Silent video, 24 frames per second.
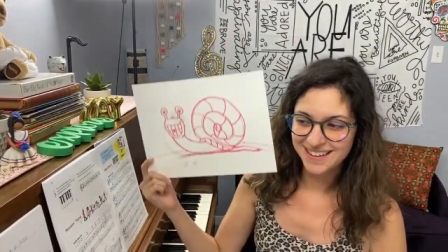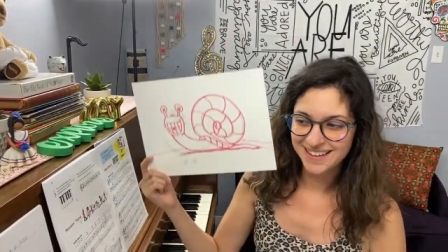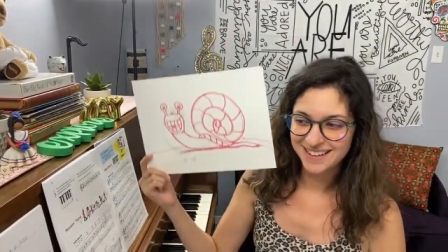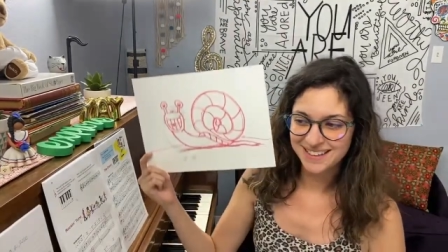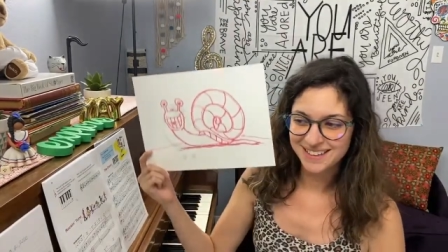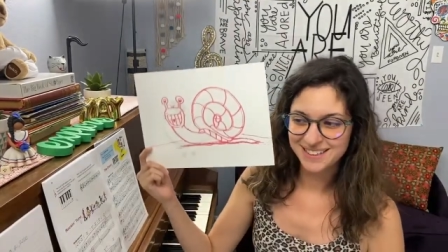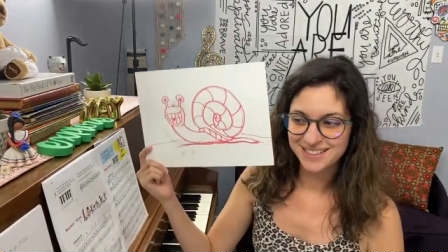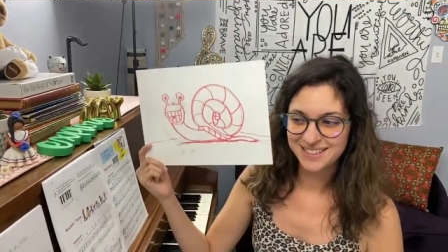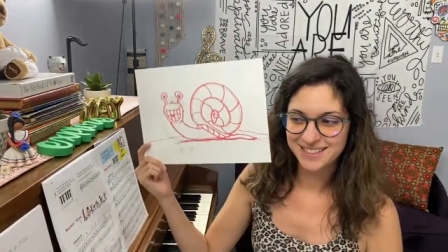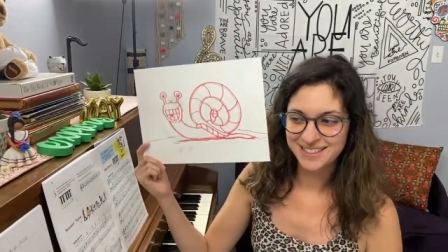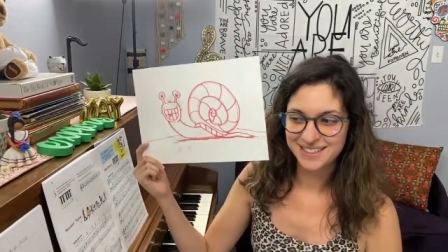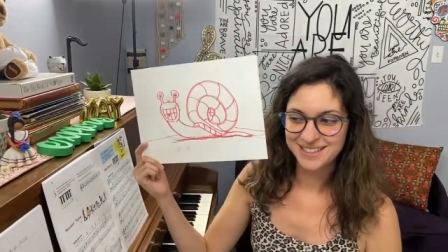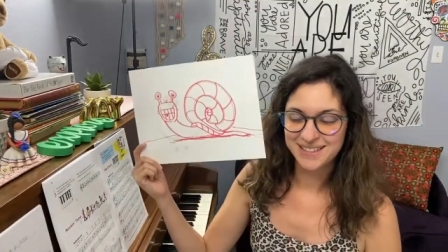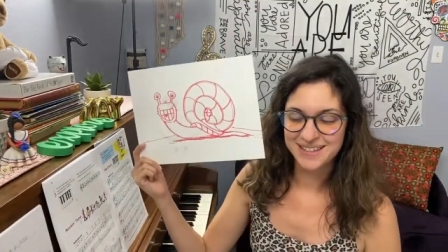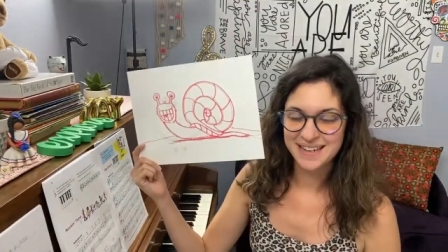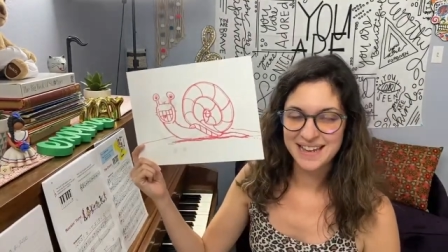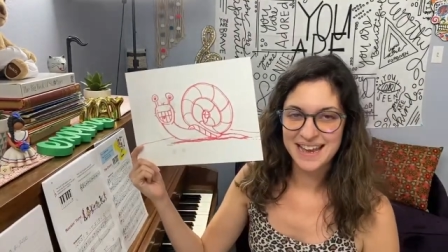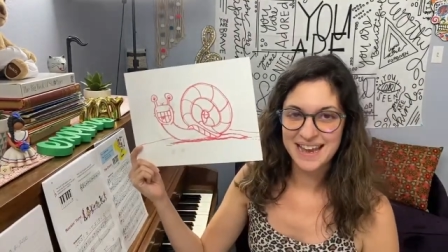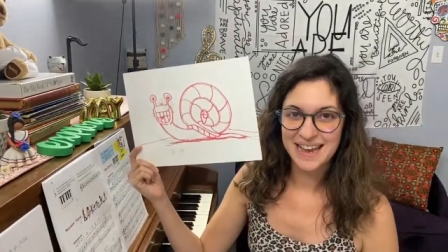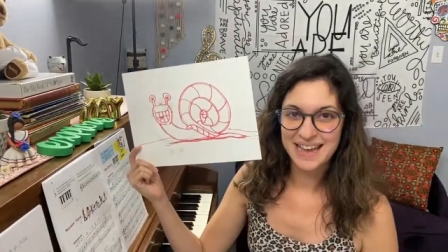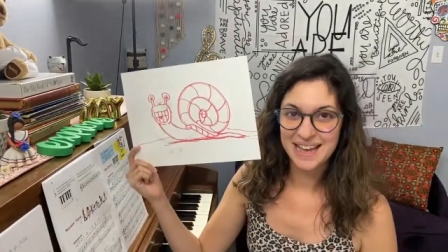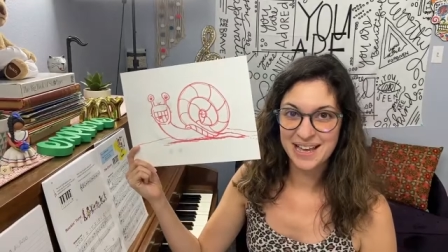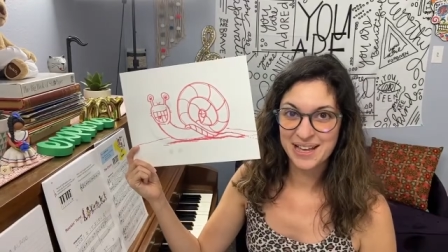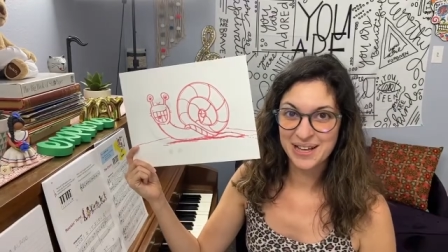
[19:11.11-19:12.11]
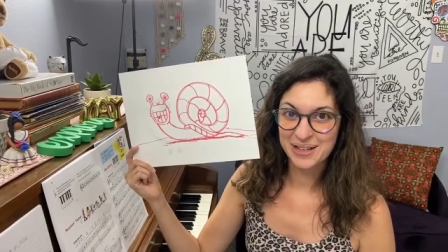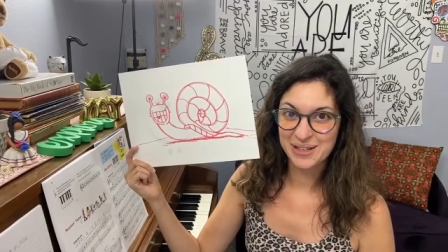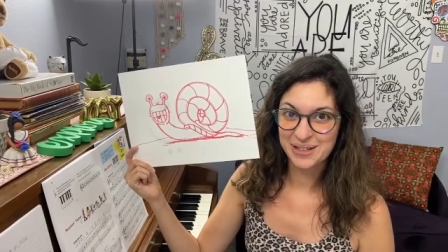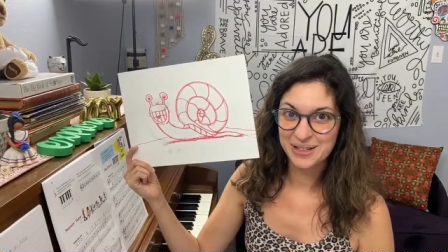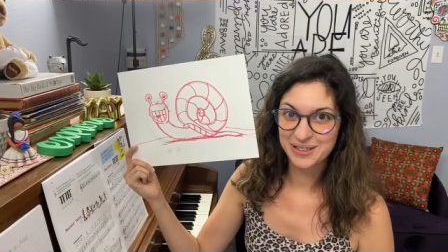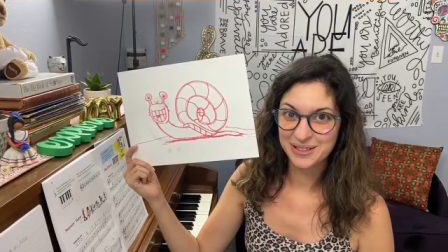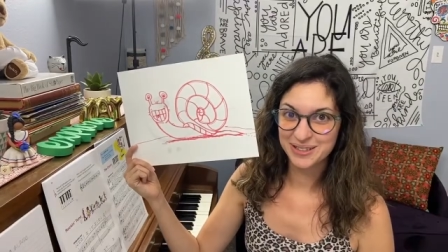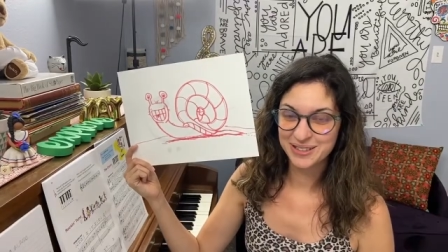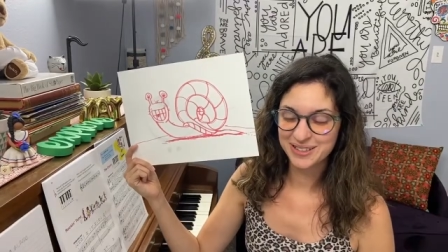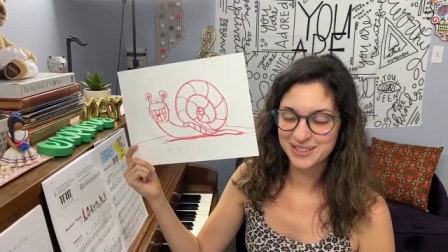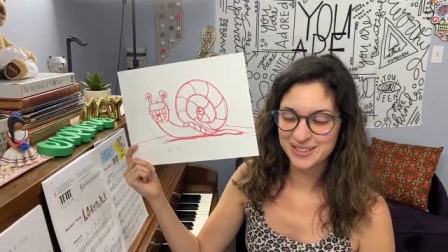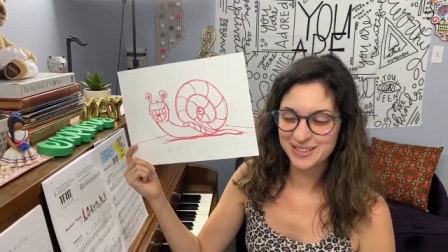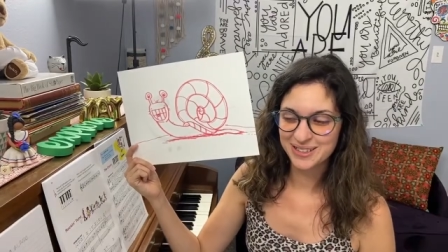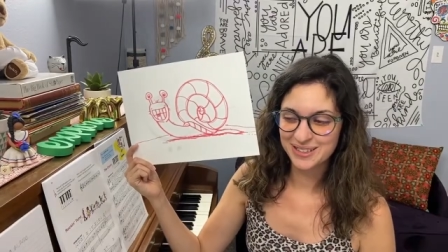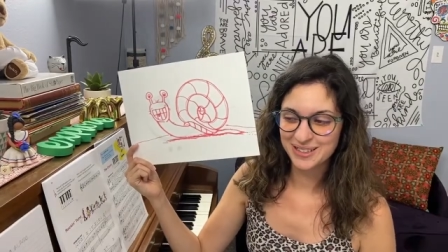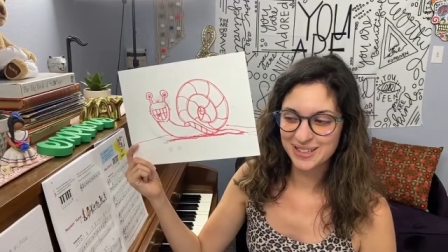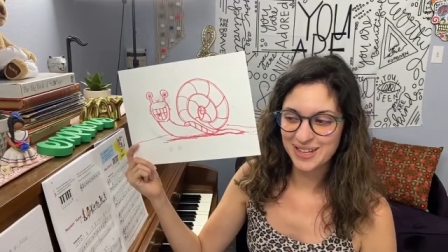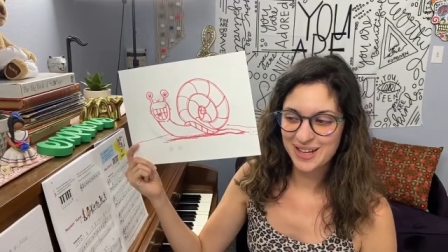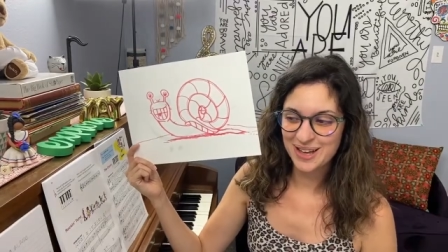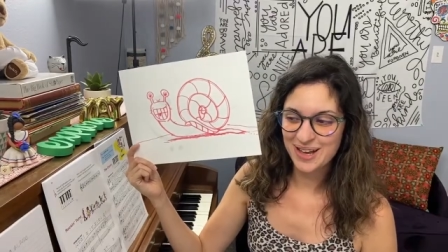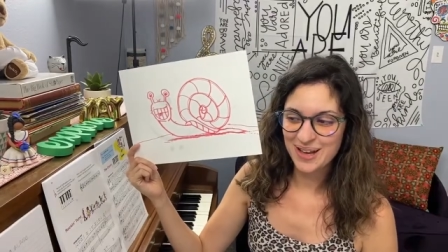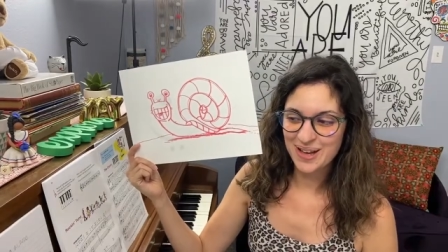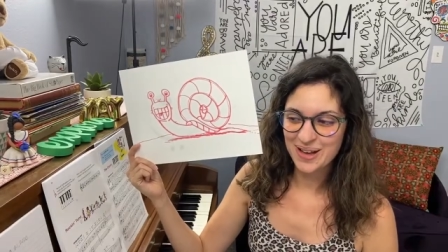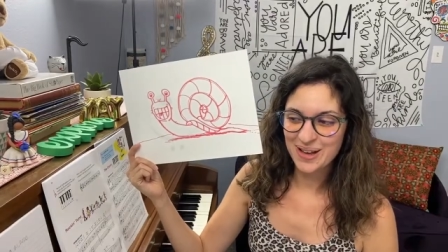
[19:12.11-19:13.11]
snail
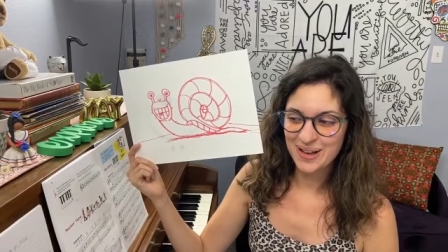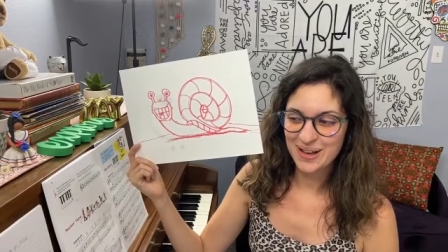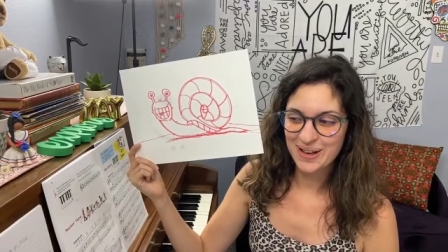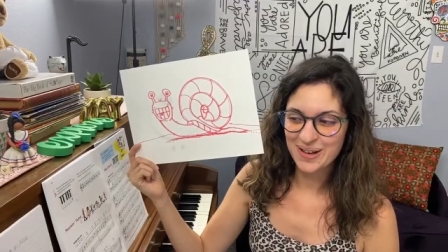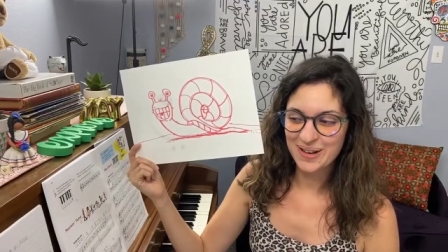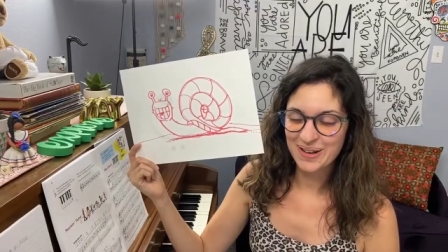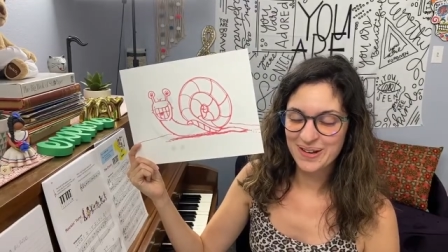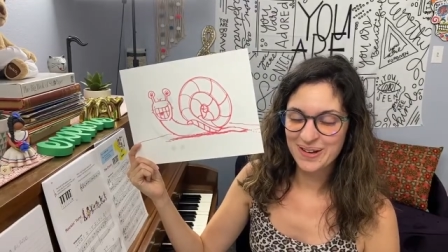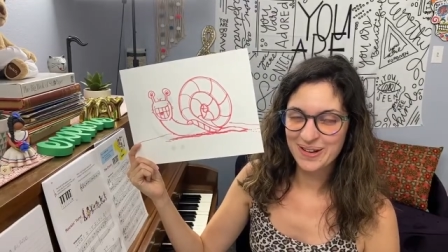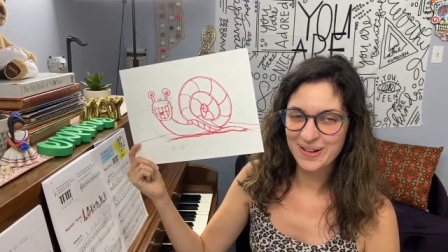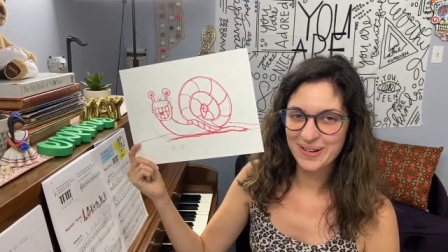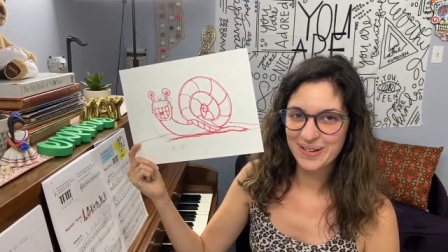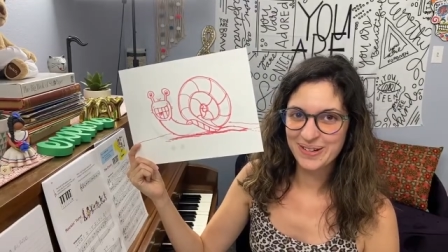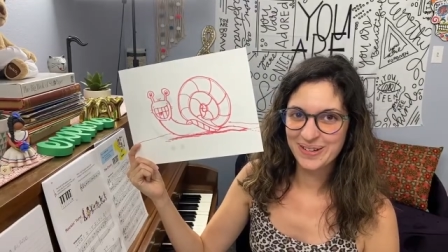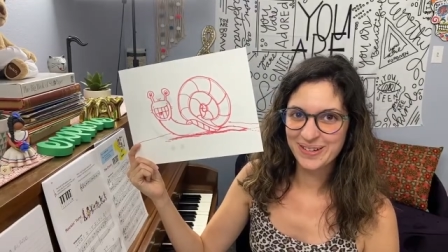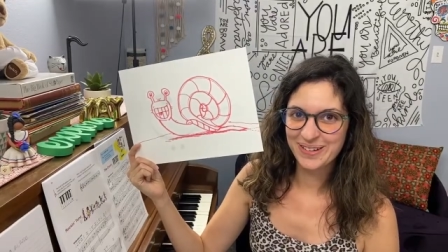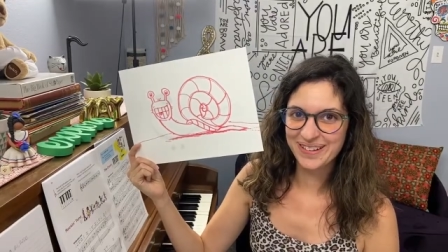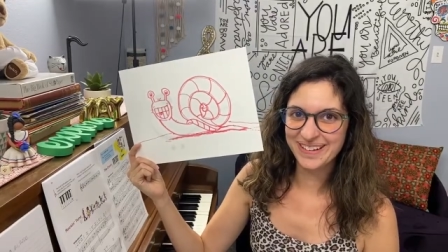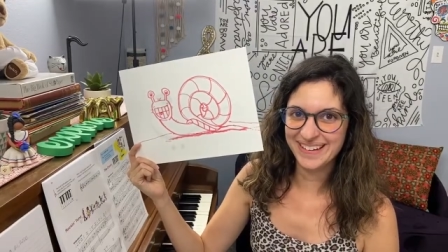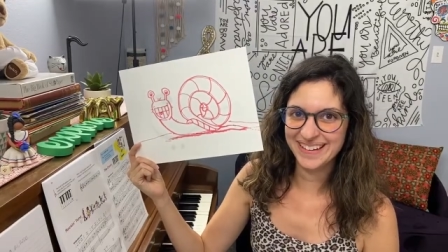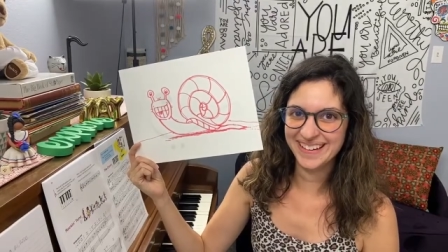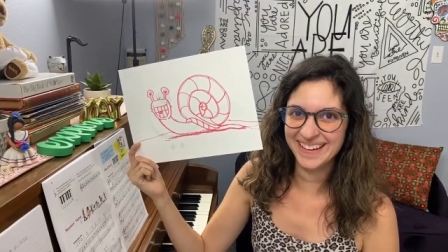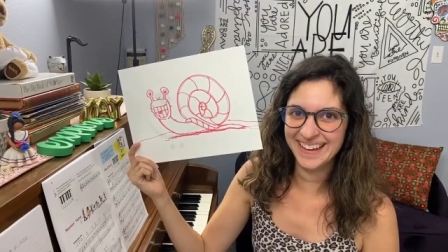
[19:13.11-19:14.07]
slow.